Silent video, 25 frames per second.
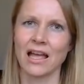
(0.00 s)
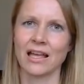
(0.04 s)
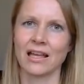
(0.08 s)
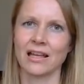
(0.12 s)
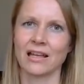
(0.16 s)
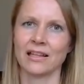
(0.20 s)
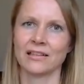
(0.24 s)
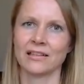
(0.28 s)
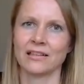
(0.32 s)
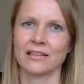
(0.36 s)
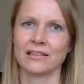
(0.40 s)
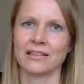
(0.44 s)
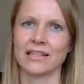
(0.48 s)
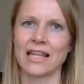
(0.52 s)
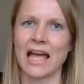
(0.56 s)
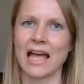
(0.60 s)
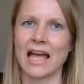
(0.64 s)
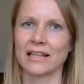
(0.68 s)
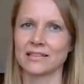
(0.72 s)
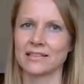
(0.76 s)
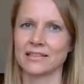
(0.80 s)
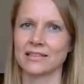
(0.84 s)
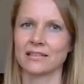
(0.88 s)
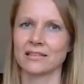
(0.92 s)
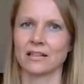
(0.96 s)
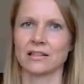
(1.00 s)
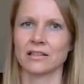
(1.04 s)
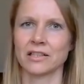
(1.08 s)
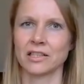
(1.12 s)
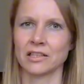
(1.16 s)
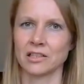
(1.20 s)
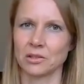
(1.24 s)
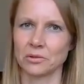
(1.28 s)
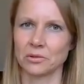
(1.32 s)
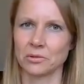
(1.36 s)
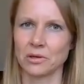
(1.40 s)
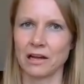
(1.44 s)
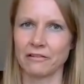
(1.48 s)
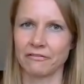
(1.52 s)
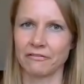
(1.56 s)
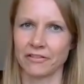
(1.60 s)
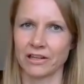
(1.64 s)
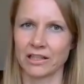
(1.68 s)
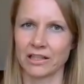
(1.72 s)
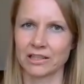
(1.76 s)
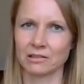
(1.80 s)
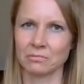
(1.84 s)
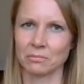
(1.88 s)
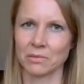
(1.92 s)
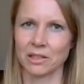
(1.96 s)
And that started to
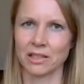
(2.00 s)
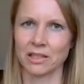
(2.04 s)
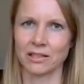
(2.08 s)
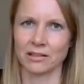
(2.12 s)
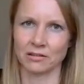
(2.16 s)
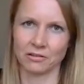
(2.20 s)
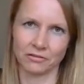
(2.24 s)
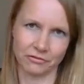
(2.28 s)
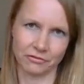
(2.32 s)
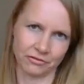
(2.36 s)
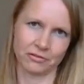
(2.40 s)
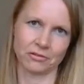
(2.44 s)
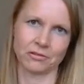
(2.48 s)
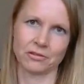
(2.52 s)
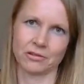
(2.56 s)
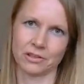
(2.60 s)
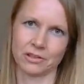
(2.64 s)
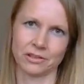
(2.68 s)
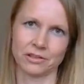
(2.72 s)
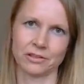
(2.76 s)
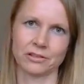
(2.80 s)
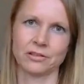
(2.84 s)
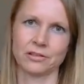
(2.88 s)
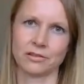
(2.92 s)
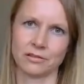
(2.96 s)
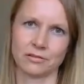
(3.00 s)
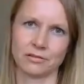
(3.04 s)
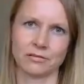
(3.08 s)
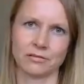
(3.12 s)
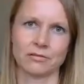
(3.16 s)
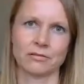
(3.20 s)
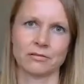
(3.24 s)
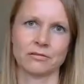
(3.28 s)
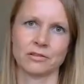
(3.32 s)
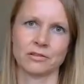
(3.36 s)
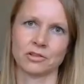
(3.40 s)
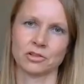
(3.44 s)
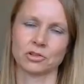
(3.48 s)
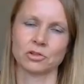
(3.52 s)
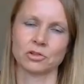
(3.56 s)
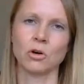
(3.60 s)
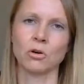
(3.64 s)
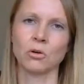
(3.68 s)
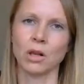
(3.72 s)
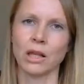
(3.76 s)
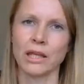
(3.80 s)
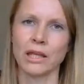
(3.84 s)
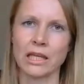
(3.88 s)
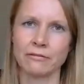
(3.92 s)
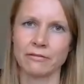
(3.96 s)
affect me, of course,
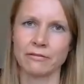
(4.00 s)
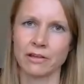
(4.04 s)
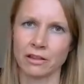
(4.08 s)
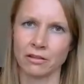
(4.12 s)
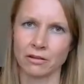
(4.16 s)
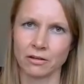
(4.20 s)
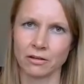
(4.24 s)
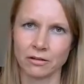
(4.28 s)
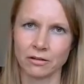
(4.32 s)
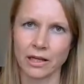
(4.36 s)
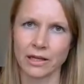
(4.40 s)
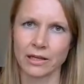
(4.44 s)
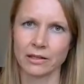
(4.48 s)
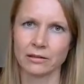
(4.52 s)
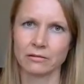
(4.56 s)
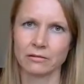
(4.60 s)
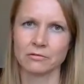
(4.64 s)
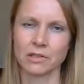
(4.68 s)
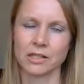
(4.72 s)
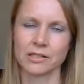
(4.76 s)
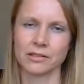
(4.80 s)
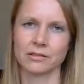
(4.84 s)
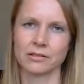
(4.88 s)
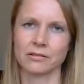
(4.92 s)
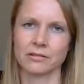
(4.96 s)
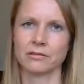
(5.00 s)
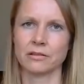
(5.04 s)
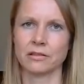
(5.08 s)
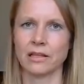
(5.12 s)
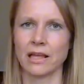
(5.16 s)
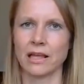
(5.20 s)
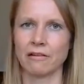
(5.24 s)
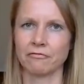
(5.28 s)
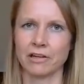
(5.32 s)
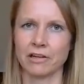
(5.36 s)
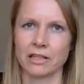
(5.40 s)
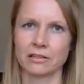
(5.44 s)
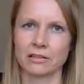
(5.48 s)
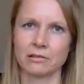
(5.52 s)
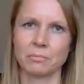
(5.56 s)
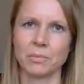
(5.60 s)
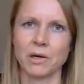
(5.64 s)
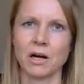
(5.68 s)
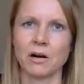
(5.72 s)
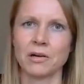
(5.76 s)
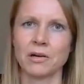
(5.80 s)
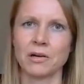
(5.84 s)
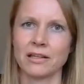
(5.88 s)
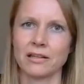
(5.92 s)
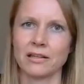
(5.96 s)
strongly, even though I wasn't aware
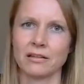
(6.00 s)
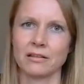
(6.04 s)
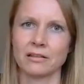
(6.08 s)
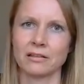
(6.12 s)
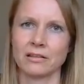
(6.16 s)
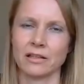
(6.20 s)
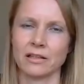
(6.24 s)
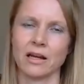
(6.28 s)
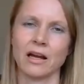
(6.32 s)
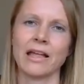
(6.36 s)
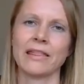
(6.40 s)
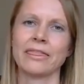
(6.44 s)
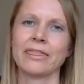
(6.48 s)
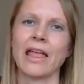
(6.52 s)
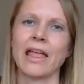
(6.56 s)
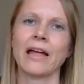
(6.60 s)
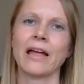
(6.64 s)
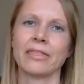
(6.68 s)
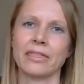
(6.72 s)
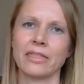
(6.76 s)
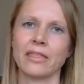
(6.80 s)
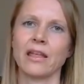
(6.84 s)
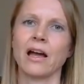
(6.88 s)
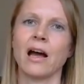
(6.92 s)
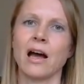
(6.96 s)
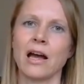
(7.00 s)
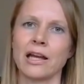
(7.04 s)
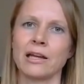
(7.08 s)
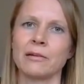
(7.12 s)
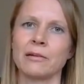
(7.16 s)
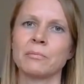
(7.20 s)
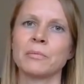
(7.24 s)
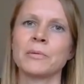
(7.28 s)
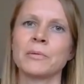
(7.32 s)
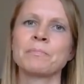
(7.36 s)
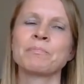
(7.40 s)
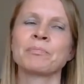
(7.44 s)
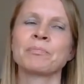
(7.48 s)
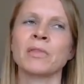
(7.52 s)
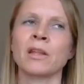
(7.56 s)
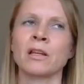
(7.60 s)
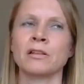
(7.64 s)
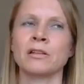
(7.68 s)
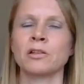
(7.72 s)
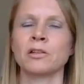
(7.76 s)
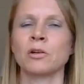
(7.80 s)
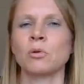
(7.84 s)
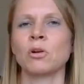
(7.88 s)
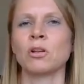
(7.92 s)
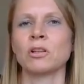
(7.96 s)
about it at that time.
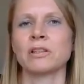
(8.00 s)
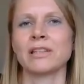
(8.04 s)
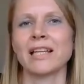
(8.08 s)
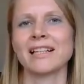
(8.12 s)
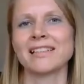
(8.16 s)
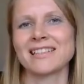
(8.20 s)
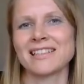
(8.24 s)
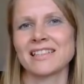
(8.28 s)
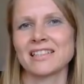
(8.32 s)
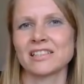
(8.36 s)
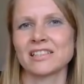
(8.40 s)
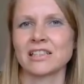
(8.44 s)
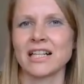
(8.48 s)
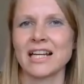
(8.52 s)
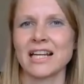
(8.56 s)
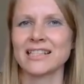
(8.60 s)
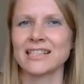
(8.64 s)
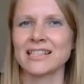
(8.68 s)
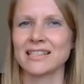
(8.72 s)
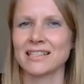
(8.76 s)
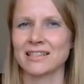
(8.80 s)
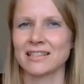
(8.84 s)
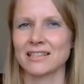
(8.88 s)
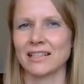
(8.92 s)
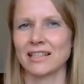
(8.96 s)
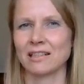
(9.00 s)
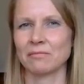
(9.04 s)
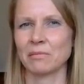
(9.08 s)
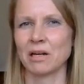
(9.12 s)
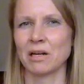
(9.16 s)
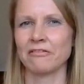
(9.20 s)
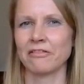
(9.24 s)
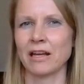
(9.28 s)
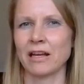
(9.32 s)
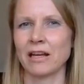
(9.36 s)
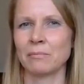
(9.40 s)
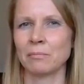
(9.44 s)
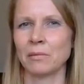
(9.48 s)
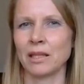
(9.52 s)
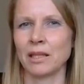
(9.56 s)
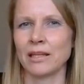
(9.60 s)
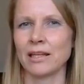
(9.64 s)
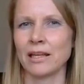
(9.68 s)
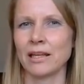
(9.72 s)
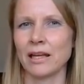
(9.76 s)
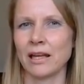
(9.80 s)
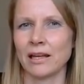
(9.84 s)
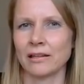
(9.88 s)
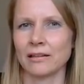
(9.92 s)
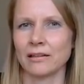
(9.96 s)
All that stress in my
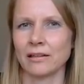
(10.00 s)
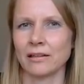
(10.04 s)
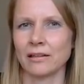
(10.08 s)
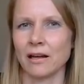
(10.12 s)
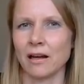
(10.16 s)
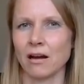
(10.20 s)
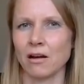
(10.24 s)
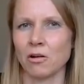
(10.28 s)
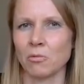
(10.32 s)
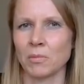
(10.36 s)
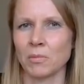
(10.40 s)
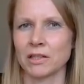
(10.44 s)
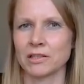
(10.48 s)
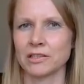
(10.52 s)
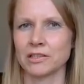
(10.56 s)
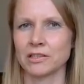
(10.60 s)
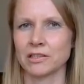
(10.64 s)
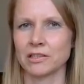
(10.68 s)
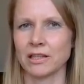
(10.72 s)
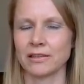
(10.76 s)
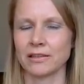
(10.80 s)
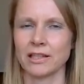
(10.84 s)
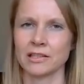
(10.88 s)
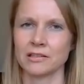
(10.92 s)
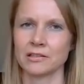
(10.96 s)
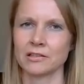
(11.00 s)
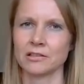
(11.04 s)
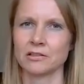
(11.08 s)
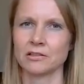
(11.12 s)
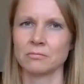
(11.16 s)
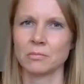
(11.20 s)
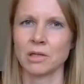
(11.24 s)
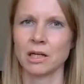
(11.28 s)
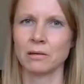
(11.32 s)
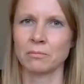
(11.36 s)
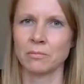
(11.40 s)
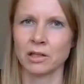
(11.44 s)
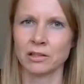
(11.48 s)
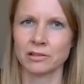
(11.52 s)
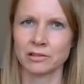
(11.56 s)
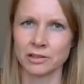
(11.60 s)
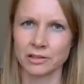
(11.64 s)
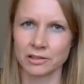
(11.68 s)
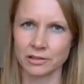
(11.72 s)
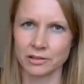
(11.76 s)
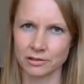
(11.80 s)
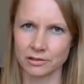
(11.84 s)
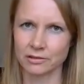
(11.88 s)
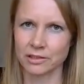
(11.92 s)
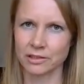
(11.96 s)
family and how much attention my
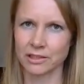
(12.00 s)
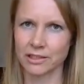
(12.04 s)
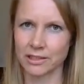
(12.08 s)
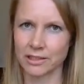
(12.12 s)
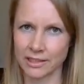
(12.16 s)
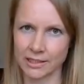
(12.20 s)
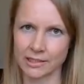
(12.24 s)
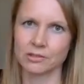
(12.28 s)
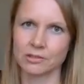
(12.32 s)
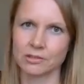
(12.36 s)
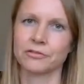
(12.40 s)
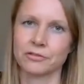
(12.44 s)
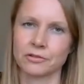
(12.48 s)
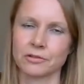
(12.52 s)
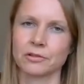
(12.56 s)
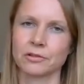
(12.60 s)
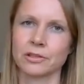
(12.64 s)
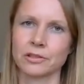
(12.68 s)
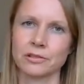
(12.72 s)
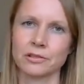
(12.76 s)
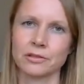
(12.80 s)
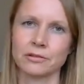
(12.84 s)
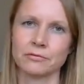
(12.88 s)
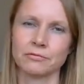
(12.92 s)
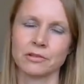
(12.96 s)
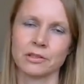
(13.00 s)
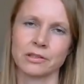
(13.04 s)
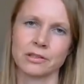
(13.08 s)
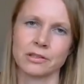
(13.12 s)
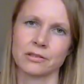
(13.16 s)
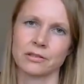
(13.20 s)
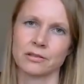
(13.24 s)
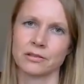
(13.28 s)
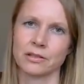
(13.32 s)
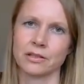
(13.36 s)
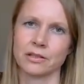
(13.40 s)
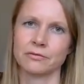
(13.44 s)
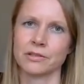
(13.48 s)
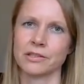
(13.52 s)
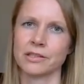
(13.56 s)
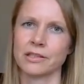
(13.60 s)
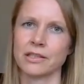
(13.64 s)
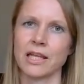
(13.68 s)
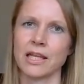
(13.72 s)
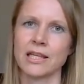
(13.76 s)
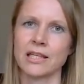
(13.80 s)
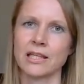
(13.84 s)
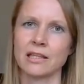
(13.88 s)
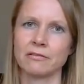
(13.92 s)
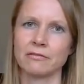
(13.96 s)
mother's disease, of course, it was
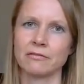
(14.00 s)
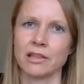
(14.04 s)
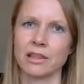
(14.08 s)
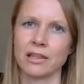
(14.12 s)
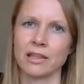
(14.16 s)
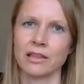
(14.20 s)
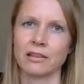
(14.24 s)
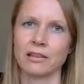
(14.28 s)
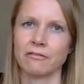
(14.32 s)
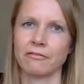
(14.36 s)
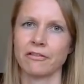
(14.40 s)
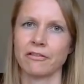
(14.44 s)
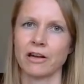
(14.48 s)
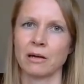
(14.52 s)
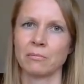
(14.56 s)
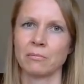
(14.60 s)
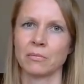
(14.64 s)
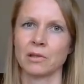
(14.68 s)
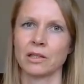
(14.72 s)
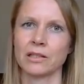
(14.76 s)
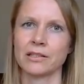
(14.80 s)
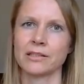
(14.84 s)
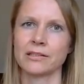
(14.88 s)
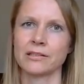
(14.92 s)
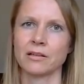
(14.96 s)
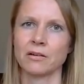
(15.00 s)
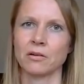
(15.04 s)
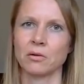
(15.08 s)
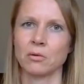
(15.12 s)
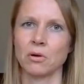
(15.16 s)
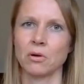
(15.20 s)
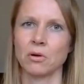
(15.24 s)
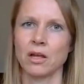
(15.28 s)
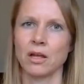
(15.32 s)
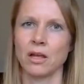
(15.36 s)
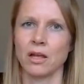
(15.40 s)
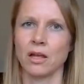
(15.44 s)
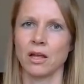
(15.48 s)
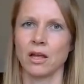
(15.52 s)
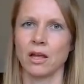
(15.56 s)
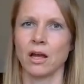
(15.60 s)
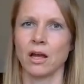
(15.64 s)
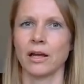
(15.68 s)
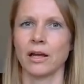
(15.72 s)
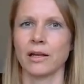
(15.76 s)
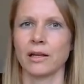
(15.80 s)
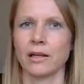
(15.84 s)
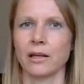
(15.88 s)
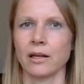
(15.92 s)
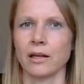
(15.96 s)
taking within the family. So
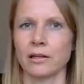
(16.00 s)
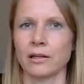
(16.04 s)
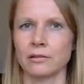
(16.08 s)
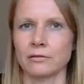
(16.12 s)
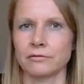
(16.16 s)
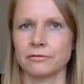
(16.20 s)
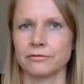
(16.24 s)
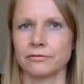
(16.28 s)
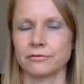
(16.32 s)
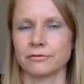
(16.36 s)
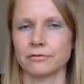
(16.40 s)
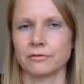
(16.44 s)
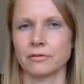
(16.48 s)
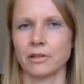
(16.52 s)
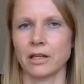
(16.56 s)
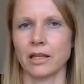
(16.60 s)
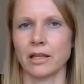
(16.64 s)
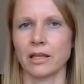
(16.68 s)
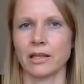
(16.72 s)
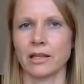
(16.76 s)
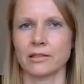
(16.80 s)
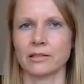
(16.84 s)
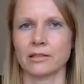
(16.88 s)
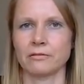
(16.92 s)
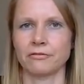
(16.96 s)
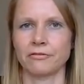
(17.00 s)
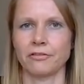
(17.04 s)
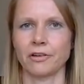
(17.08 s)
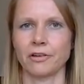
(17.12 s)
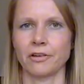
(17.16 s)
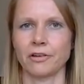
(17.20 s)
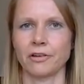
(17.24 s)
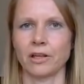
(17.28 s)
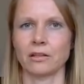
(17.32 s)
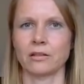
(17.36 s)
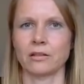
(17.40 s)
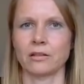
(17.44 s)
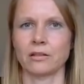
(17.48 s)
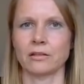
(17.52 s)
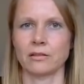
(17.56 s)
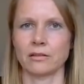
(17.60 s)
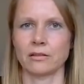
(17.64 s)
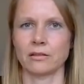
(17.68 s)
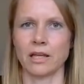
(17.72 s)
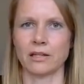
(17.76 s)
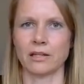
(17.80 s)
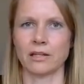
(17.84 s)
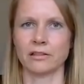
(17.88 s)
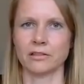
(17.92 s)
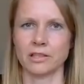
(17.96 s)
I kind of, I guess, felt
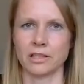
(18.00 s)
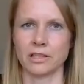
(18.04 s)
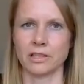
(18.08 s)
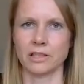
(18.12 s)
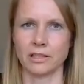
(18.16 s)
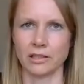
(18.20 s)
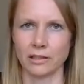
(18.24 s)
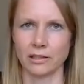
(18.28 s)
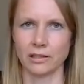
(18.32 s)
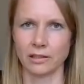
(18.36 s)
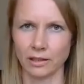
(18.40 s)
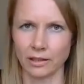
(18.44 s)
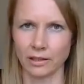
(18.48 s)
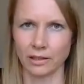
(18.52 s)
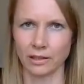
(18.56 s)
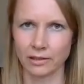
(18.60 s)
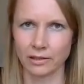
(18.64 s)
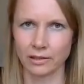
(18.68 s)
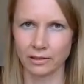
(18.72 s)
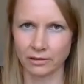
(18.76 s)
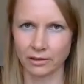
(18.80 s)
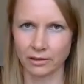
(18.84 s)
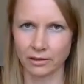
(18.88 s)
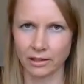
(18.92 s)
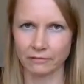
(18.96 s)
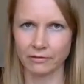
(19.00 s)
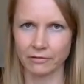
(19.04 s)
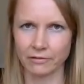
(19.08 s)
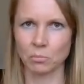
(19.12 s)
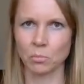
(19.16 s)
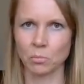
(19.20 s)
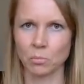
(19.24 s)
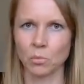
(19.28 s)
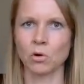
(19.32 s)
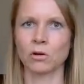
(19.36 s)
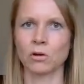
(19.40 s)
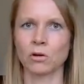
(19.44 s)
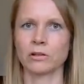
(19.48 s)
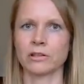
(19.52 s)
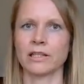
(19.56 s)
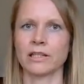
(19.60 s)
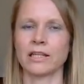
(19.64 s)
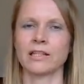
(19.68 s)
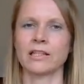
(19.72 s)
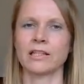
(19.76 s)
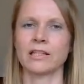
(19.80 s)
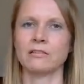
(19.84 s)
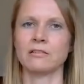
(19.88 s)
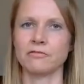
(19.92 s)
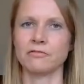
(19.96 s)
energetically even more
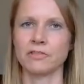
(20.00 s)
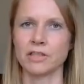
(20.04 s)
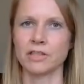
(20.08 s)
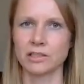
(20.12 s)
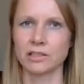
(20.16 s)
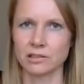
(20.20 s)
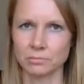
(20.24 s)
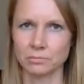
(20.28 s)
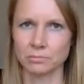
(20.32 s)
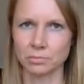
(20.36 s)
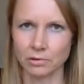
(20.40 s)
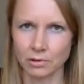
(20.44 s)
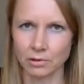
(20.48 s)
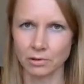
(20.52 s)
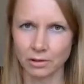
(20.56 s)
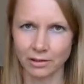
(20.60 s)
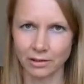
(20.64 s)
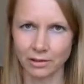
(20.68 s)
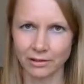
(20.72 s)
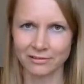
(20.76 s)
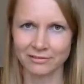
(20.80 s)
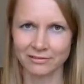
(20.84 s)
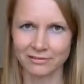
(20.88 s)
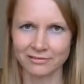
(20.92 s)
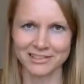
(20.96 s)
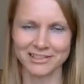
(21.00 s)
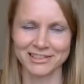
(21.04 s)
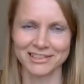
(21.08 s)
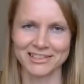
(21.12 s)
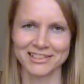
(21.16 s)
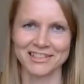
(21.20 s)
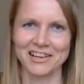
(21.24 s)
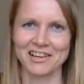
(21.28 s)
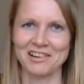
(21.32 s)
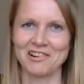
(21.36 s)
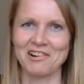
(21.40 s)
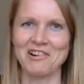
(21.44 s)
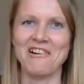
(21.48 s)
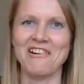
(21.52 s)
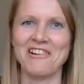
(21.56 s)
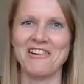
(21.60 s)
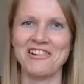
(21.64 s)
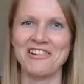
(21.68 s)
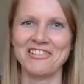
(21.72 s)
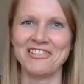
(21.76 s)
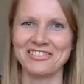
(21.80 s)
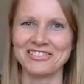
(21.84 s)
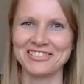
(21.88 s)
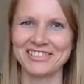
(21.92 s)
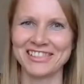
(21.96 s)
than invisible, and just kind
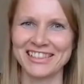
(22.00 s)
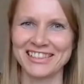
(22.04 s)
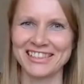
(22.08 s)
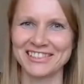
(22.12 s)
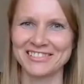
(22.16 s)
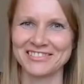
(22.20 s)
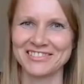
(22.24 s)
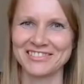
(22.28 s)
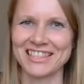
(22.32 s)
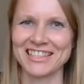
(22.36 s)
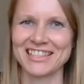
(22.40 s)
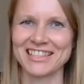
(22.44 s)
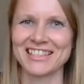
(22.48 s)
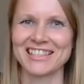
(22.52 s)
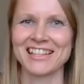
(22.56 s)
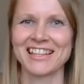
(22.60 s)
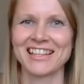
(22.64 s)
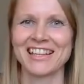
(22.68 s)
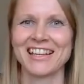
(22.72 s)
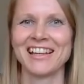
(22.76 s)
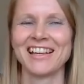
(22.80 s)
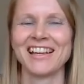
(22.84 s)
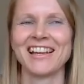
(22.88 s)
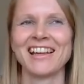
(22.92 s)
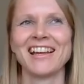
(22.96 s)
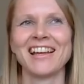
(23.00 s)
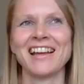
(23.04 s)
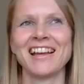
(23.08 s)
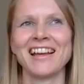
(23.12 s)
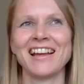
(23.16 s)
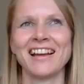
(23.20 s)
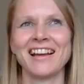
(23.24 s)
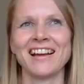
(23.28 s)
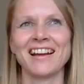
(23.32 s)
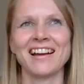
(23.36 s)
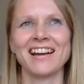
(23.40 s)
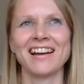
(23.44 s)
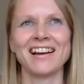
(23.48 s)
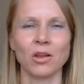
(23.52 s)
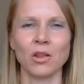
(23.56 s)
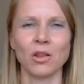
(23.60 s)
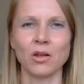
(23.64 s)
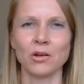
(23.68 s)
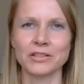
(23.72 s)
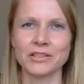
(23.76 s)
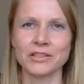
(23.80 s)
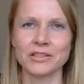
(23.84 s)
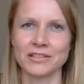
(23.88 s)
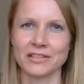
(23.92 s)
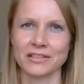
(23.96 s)
of kind of just
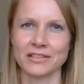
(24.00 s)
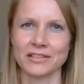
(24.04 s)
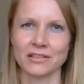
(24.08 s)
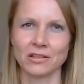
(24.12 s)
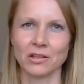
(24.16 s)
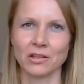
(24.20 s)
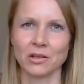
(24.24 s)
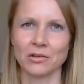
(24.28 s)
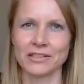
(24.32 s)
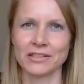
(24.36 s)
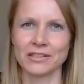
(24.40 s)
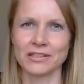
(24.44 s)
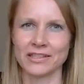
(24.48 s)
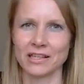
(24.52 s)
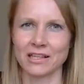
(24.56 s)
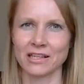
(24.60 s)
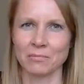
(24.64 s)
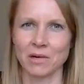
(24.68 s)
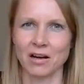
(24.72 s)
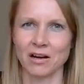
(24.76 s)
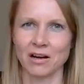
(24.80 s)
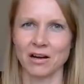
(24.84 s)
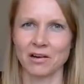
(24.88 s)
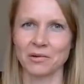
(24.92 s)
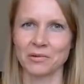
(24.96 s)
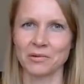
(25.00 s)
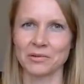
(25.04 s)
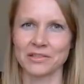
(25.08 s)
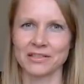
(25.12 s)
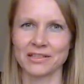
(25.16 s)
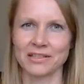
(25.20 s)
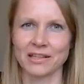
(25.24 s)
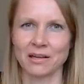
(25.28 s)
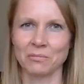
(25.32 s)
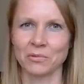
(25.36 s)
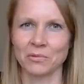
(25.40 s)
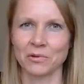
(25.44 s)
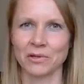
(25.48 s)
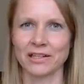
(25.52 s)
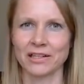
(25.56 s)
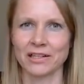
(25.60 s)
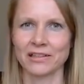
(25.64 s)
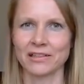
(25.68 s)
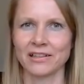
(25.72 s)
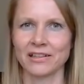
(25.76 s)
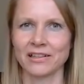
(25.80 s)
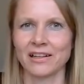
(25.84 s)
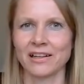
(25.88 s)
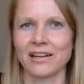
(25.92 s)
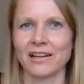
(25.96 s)
lost somehow
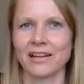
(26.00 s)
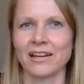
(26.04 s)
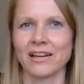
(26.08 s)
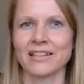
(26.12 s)
somewhere.